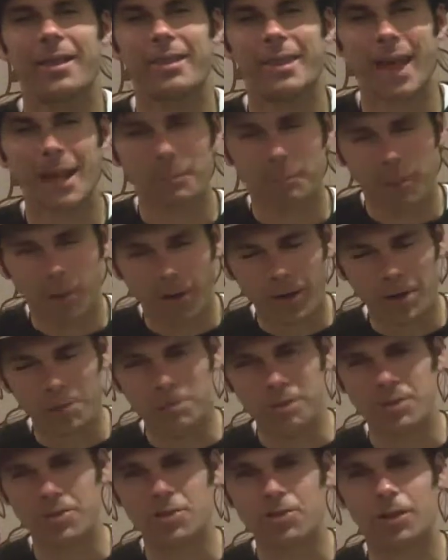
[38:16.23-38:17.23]
That part
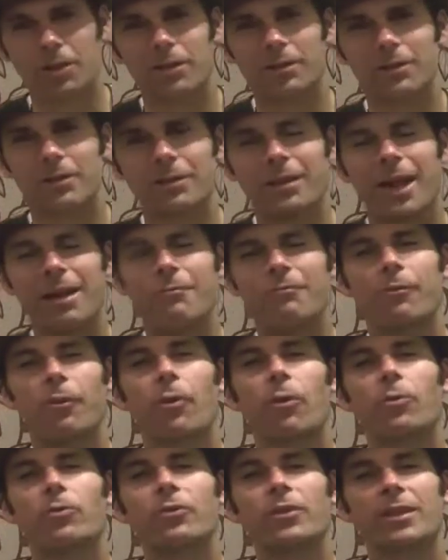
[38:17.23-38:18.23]
of me started to
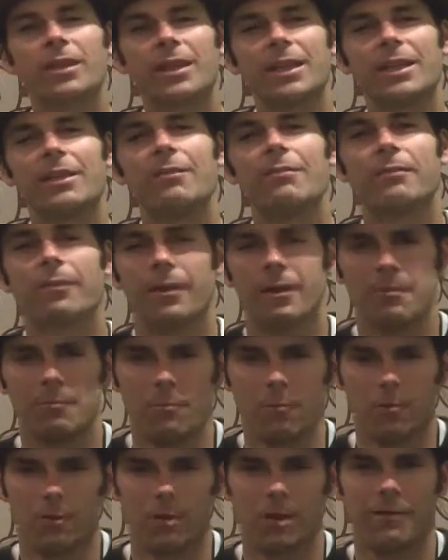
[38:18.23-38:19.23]
divulge and give
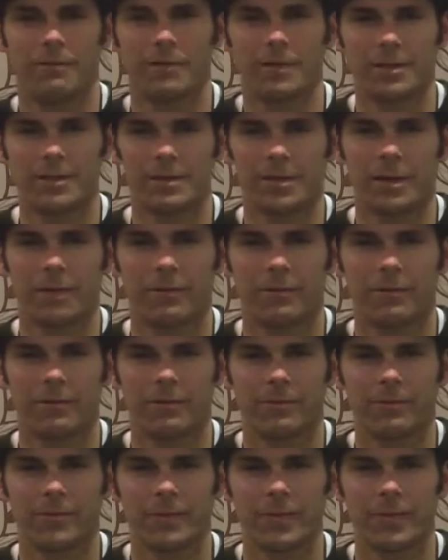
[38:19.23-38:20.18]
more of itself.